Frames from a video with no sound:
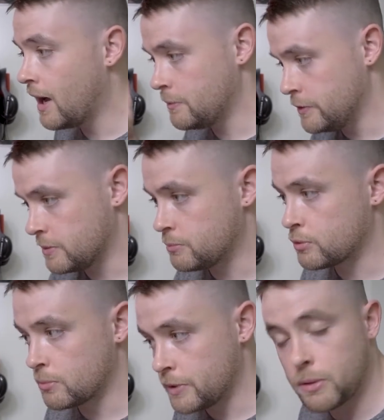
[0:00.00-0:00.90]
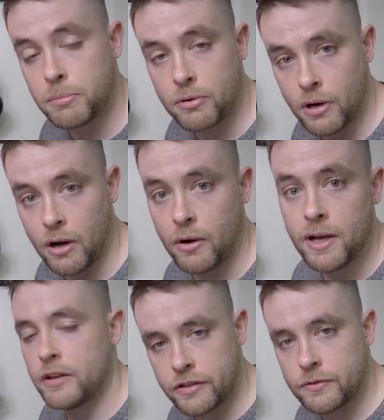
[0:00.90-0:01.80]
I'm using Premiere Pro.
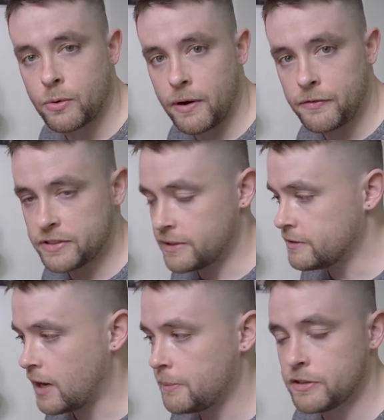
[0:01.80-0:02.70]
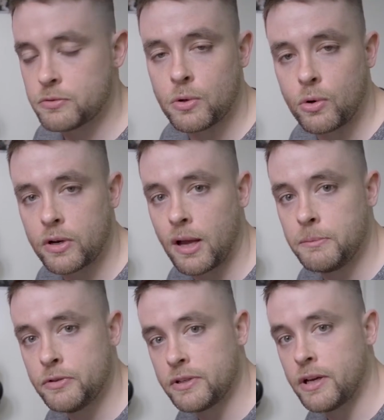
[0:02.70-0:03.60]
And just for reference, at the time of this recording,
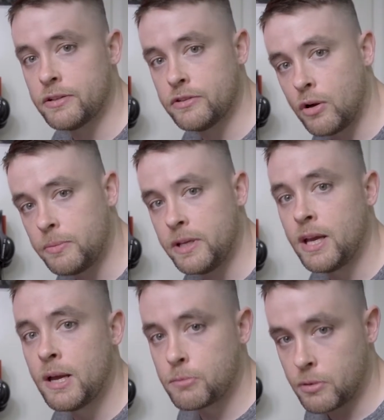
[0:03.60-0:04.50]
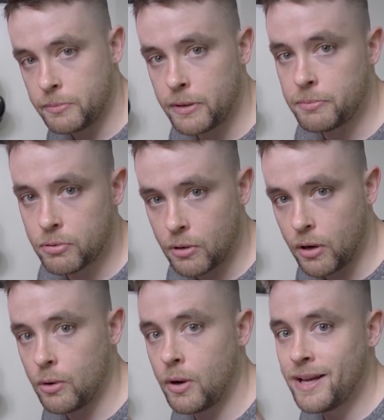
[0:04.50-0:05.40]
I'm using Adobe Premiere
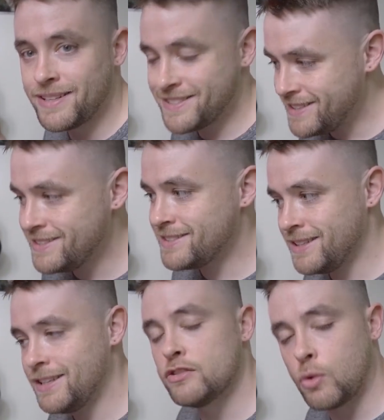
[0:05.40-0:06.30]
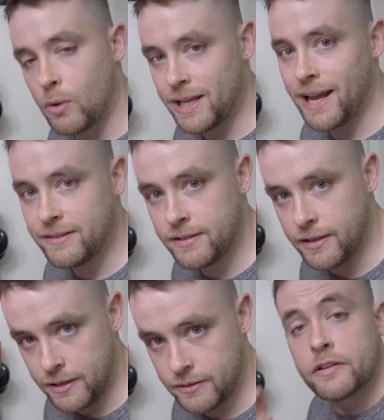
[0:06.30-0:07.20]
Pro CC
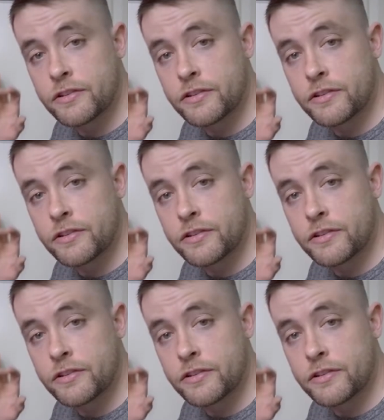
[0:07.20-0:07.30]
2018.